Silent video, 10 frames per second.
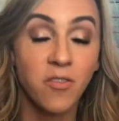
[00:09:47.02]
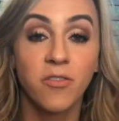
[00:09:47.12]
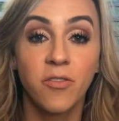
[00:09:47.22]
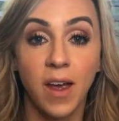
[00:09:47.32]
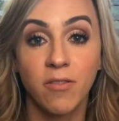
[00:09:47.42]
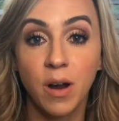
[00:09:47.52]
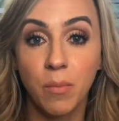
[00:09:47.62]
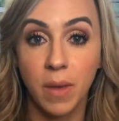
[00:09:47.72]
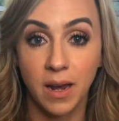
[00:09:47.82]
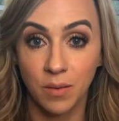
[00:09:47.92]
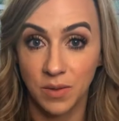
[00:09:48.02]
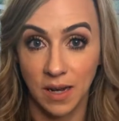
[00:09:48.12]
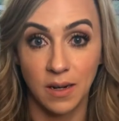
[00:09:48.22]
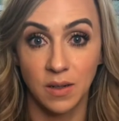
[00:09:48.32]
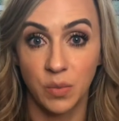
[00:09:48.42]
Favorite makeup
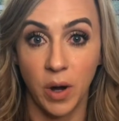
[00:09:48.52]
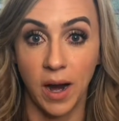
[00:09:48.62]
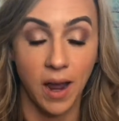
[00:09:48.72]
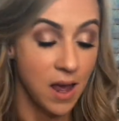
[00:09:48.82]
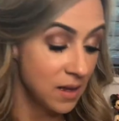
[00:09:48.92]
setting spray.